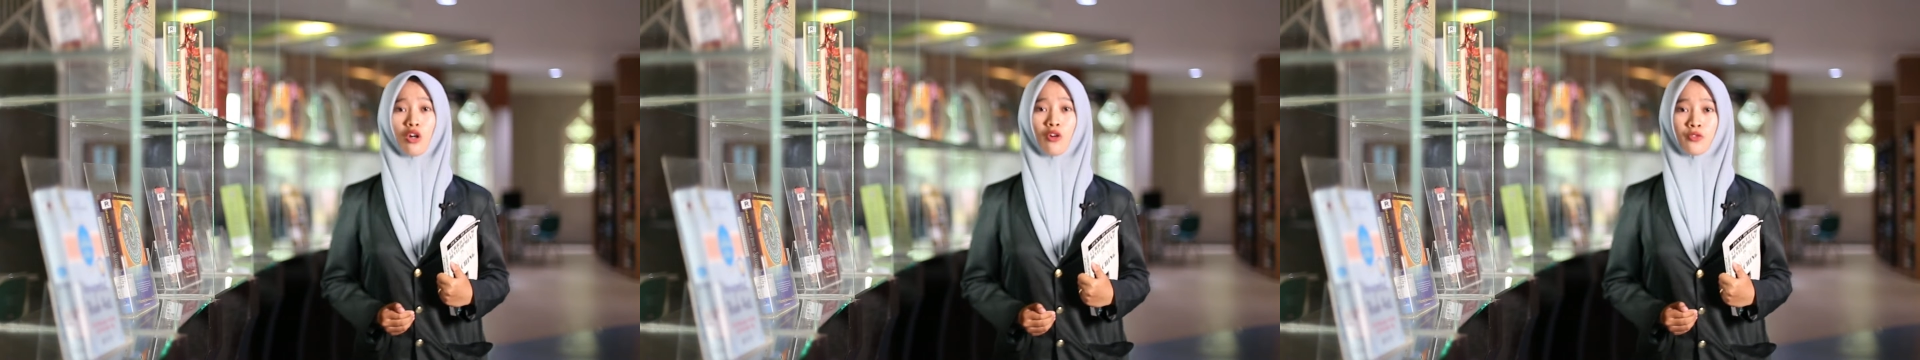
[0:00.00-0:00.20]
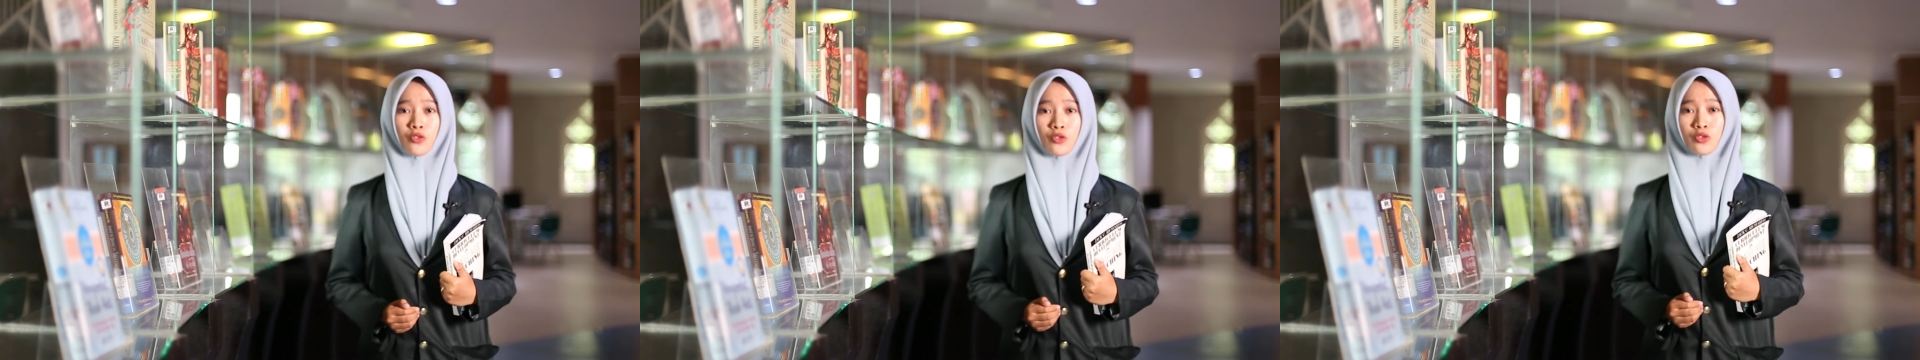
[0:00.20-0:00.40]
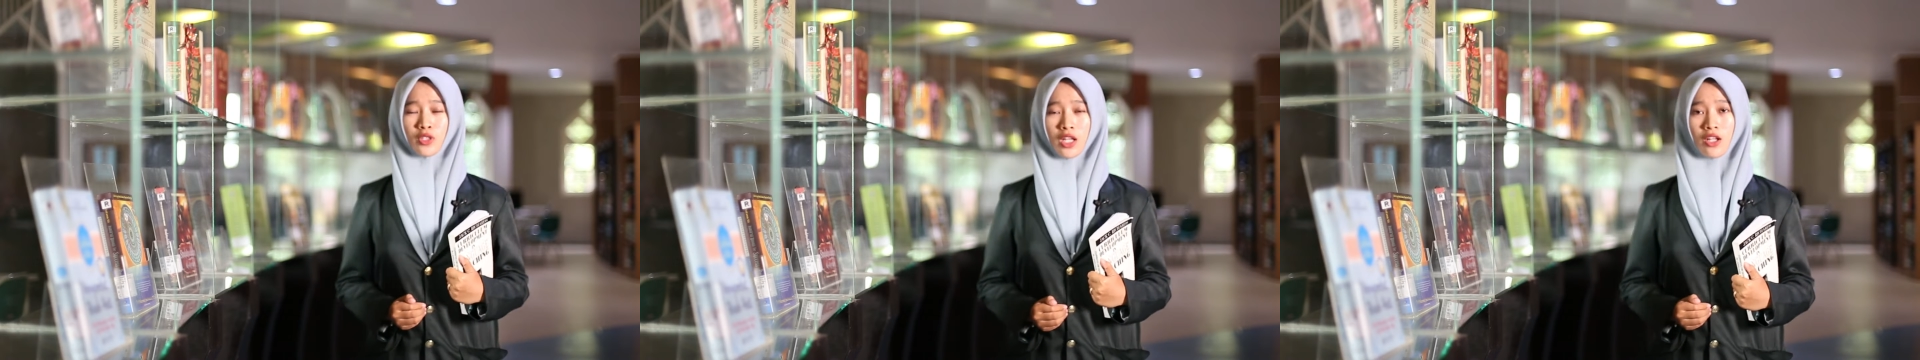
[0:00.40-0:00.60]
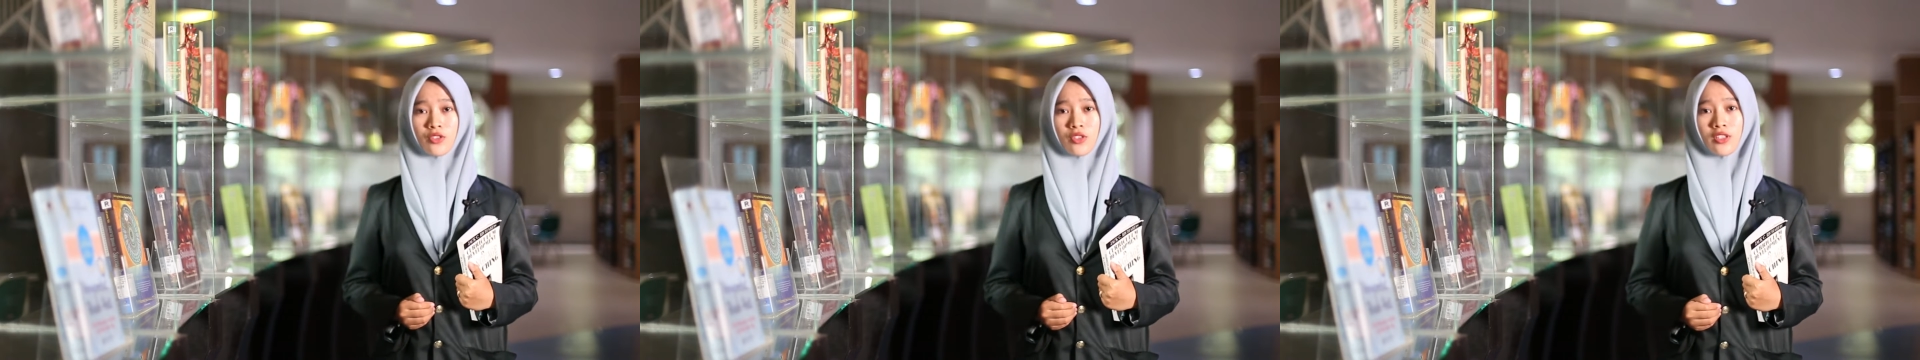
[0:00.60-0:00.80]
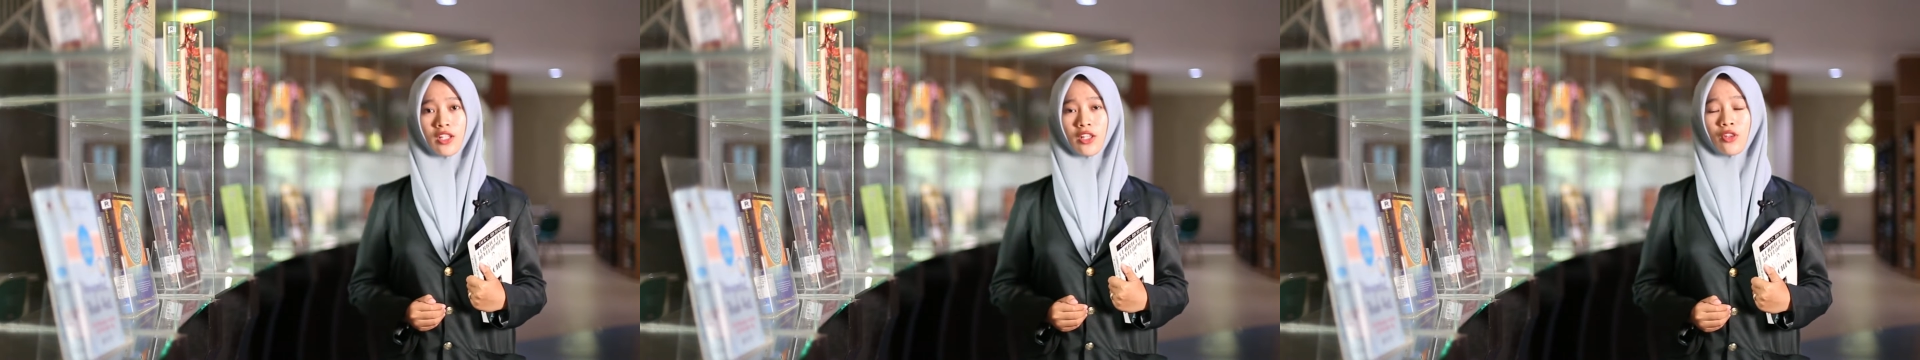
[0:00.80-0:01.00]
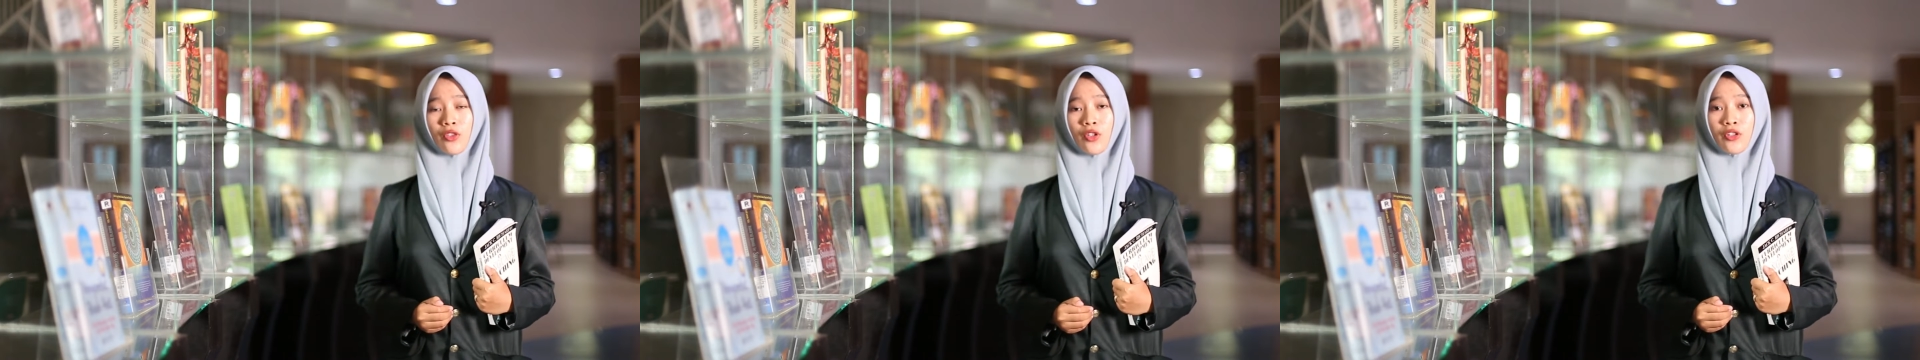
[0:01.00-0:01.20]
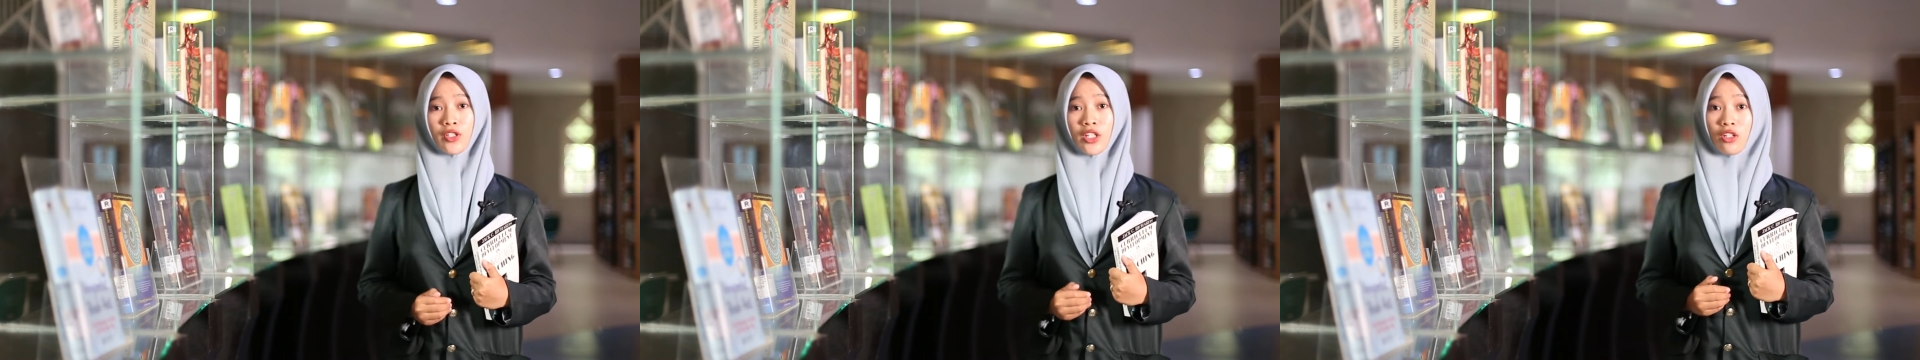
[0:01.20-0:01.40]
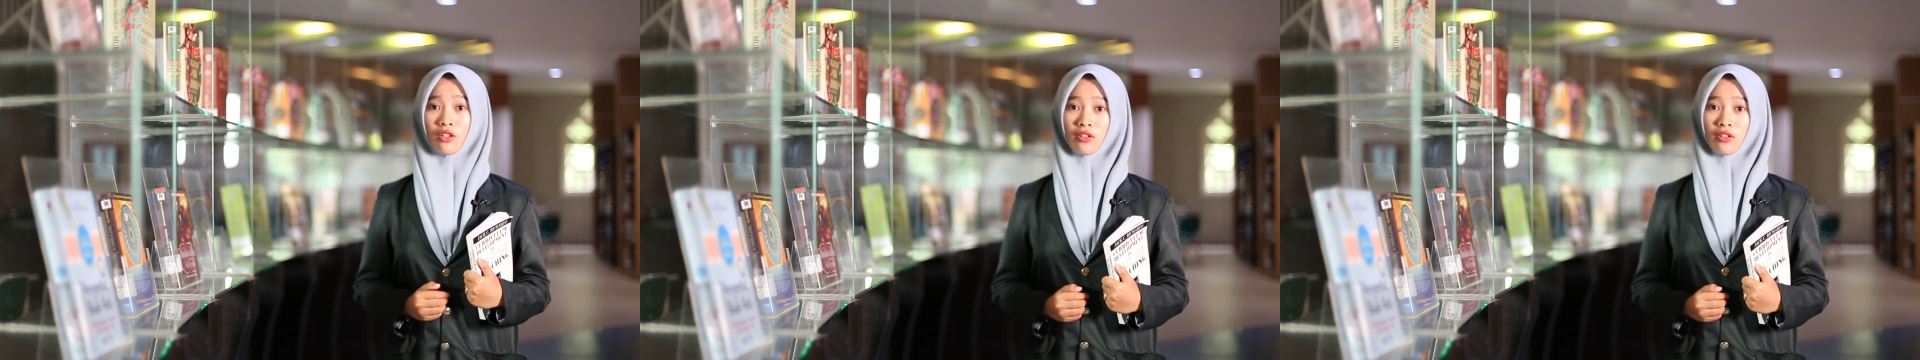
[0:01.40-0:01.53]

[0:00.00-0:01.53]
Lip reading: of 2013